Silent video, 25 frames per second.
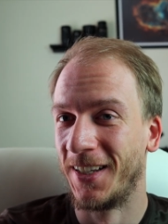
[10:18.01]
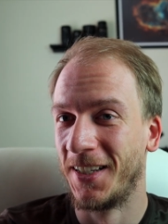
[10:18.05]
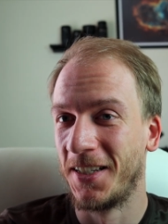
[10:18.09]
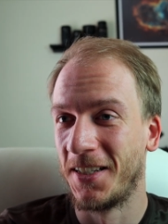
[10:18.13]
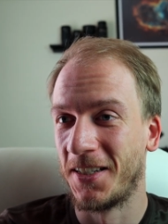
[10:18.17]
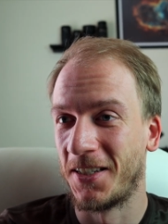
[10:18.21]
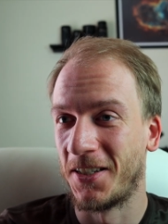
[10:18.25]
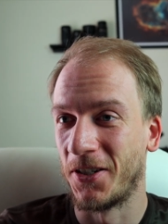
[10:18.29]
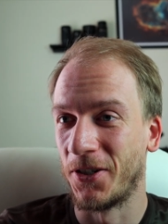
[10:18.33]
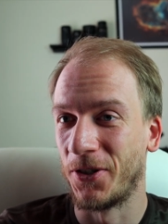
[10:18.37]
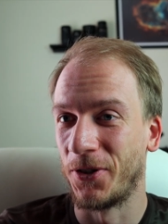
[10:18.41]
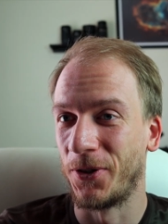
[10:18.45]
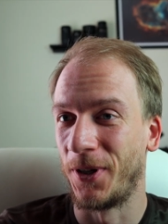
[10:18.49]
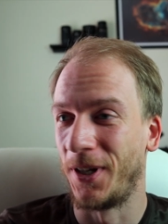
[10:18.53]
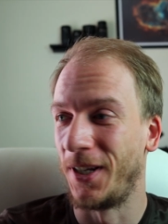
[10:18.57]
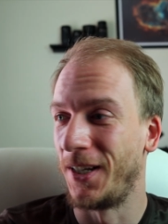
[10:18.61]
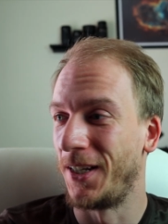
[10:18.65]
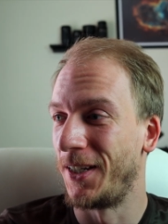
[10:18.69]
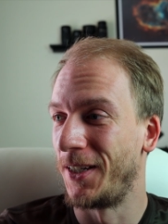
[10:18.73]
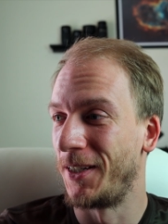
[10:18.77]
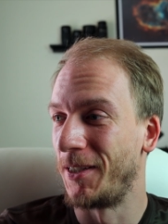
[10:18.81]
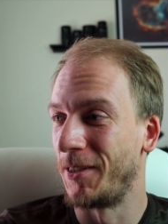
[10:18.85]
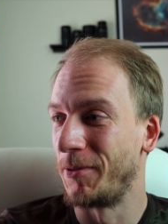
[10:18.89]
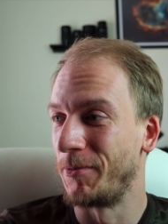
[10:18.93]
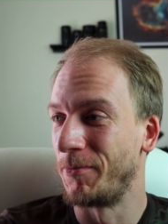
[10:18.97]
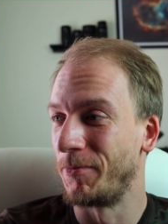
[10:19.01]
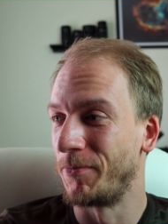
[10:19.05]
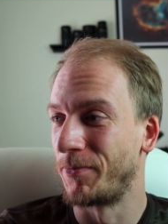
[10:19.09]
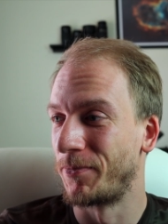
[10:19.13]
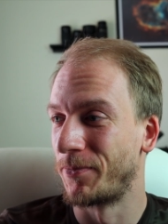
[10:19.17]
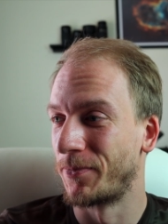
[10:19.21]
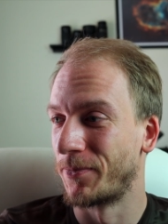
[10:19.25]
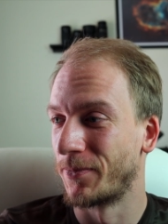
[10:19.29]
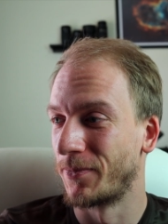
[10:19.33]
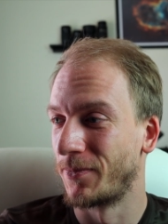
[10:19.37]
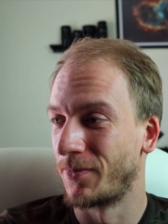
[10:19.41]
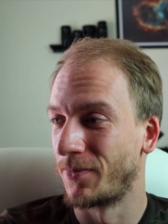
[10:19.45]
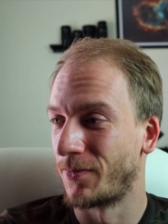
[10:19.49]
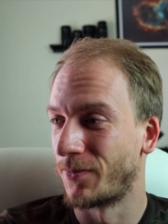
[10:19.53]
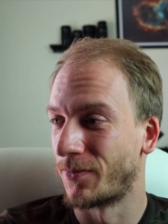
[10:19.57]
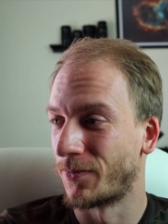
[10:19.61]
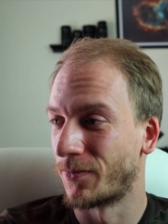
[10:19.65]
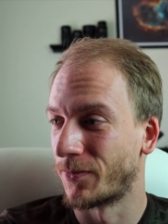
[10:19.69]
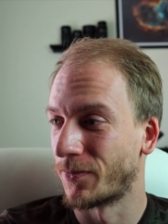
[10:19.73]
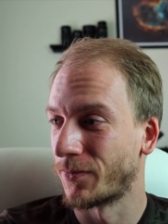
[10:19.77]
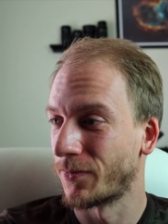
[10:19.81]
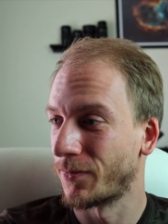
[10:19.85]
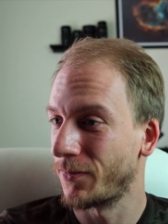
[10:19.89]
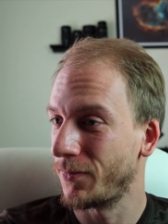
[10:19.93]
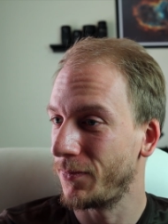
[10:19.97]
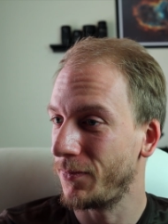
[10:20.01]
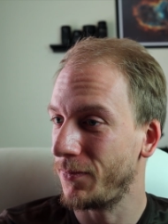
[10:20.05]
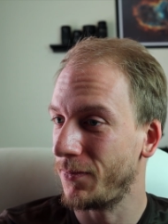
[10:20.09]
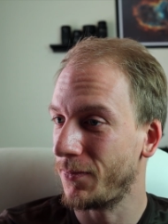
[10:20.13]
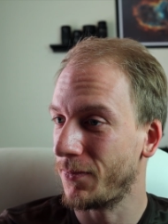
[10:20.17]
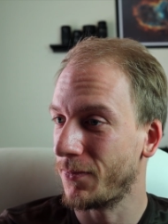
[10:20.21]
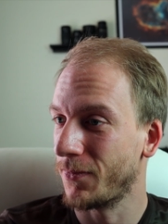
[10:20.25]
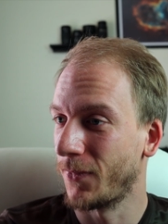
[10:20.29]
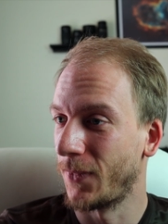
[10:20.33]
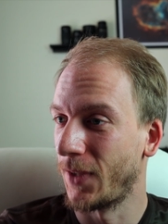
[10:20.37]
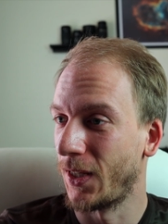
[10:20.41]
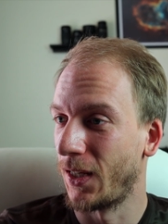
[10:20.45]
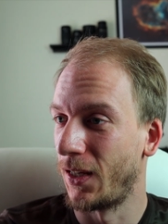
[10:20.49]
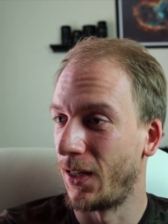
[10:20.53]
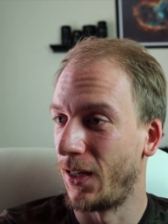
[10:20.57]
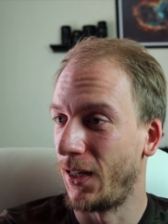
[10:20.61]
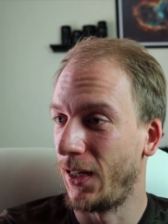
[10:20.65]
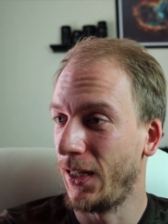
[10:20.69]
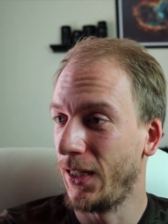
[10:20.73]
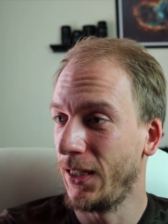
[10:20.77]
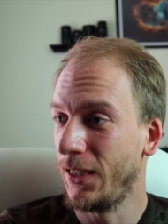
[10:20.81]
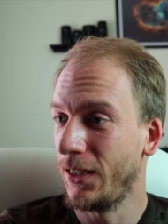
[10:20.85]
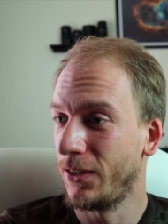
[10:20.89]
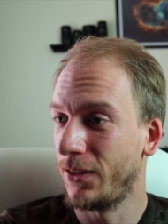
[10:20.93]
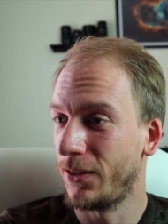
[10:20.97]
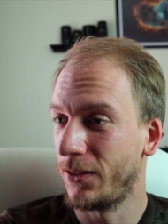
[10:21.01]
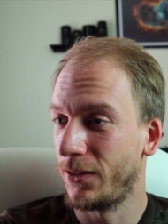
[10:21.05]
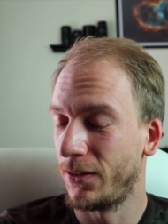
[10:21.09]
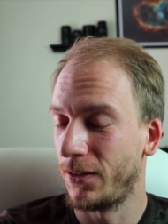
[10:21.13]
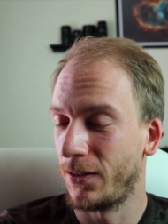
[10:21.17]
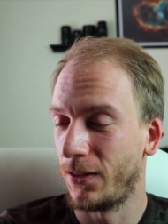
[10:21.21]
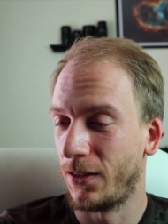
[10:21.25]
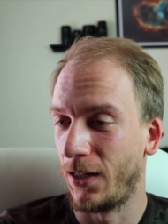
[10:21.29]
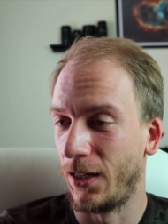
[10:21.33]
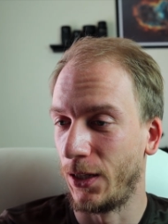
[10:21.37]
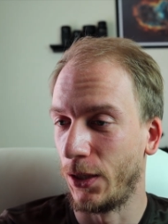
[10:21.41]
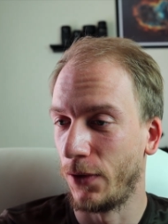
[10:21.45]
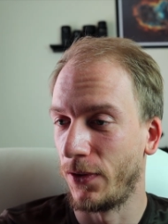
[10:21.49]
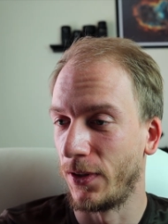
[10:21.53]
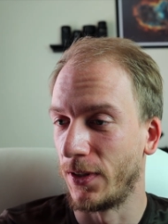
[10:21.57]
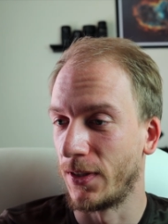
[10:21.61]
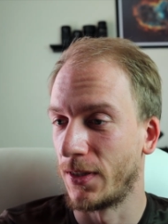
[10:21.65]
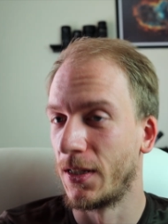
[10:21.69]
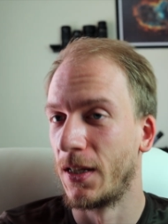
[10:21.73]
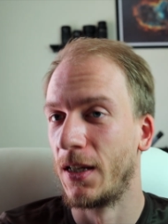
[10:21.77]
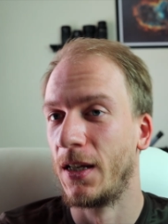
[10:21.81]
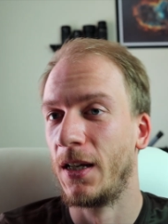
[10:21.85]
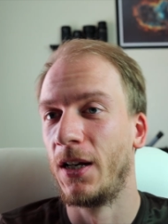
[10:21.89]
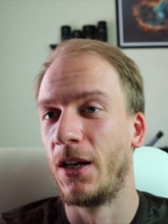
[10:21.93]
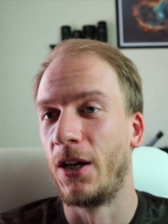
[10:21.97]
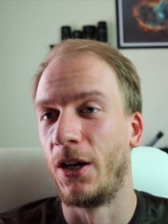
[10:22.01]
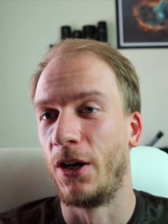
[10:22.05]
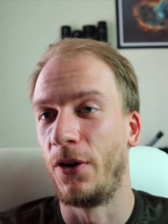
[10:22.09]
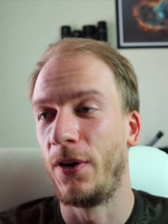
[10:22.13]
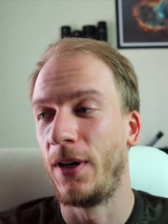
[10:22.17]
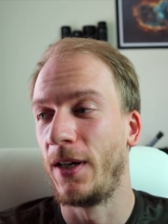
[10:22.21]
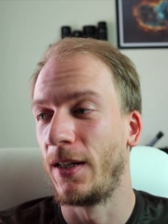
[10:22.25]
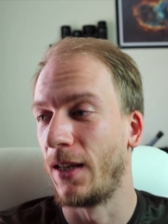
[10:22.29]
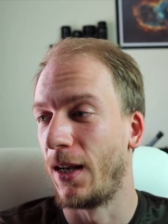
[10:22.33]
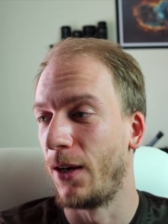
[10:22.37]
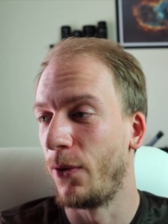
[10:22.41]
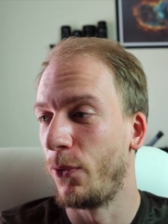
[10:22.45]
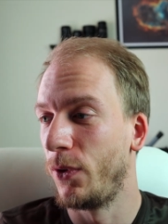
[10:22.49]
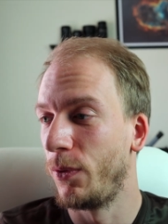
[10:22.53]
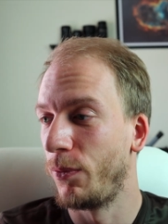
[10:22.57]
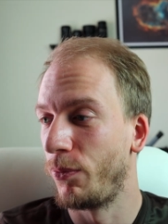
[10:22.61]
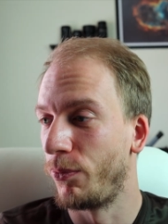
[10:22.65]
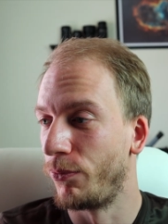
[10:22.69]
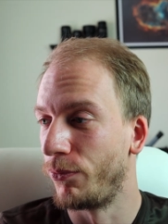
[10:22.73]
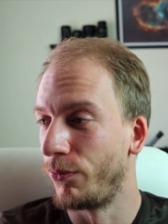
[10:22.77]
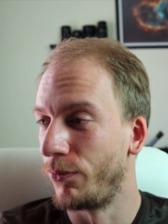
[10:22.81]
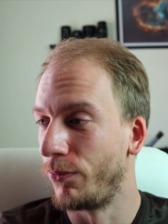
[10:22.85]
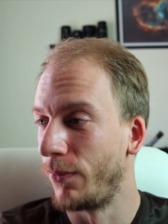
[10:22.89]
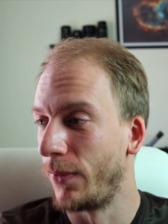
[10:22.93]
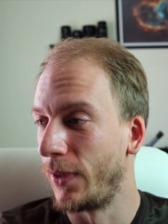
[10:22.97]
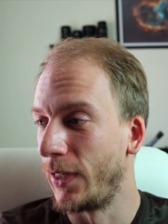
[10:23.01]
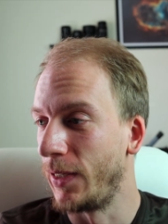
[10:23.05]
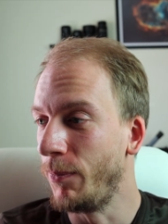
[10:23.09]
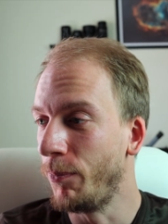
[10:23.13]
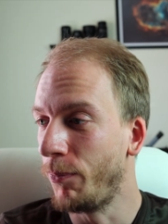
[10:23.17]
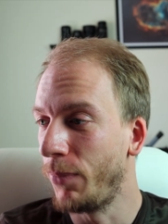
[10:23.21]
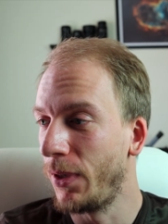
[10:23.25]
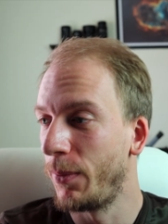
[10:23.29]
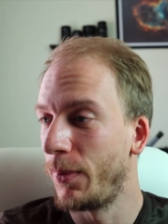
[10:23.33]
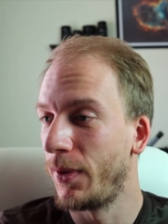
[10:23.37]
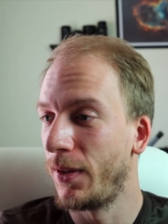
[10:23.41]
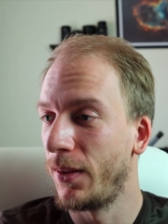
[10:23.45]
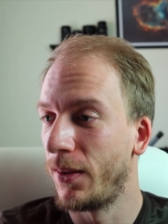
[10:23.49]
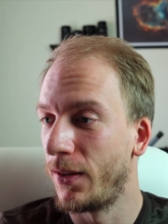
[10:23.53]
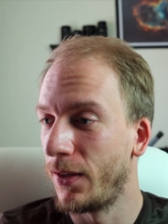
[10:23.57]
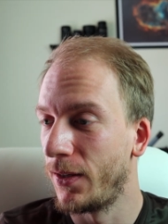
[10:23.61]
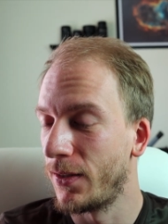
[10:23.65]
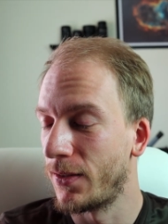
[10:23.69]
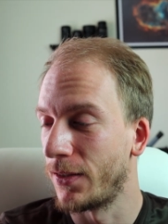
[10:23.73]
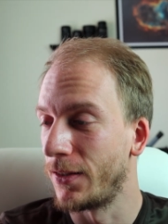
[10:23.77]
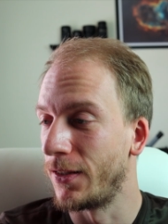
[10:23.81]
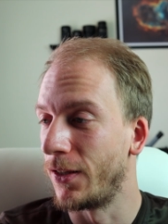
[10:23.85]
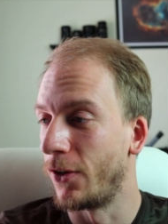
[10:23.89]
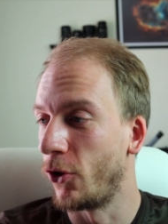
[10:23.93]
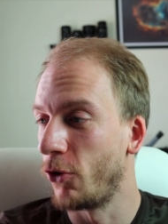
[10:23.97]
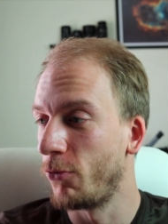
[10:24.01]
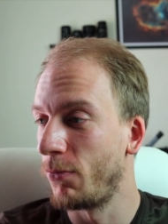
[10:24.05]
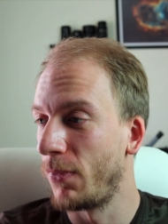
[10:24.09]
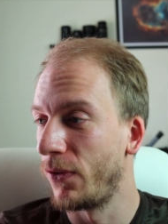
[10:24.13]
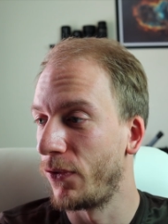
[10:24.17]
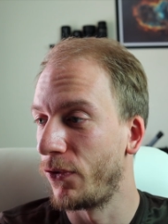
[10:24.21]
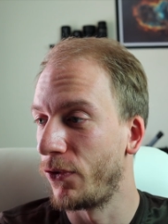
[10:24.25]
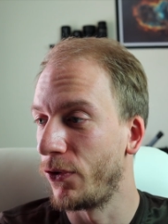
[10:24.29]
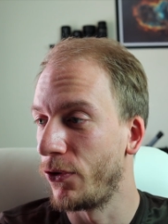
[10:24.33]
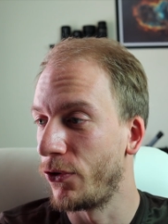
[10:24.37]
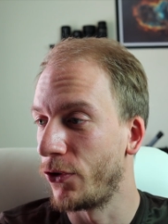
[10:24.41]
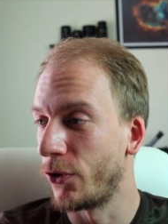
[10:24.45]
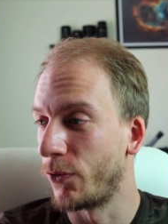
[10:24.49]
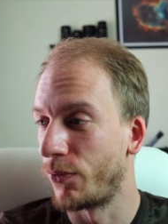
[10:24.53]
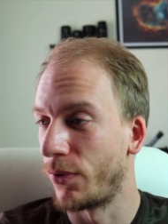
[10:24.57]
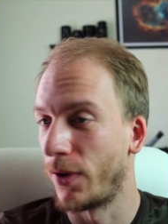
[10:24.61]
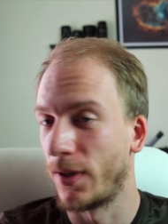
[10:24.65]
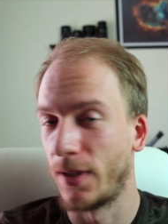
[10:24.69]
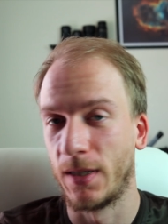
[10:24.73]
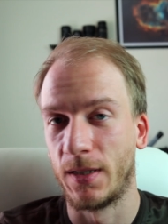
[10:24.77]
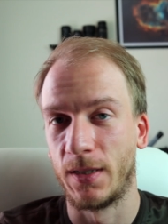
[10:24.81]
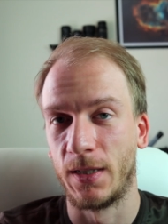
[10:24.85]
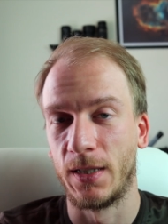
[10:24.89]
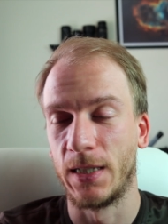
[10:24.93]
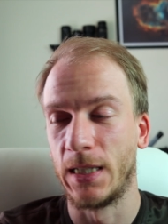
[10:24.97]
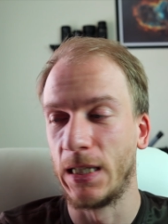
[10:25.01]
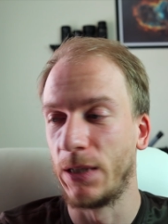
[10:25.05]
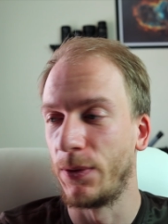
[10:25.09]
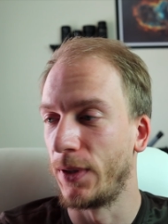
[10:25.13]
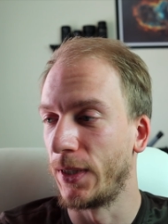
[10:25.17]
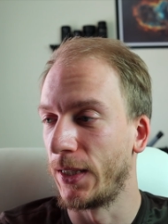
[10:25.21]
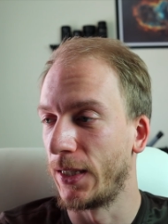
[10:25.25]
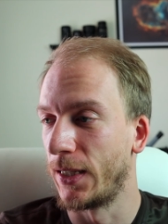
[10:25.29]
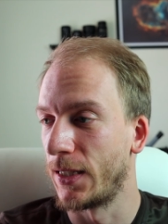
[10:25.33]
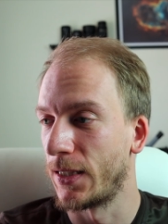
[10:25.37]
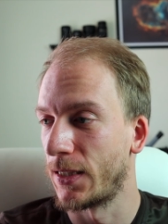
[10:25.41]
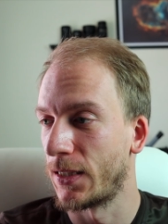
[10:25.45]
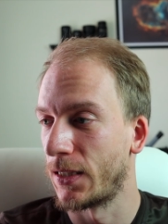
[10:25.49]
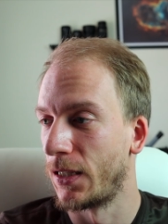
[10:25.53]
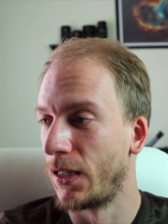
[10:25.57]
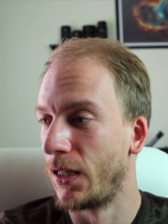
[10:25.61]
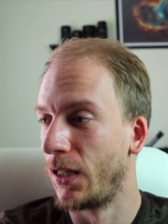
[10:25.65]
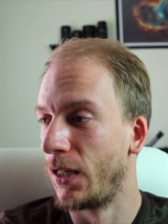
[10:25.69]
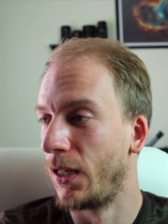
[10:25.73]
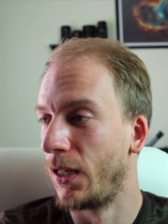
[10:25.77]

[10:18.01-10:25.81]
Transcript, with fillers: So, um, I, uh, I love this. All right, I will implement this in all my future processes now, I guess.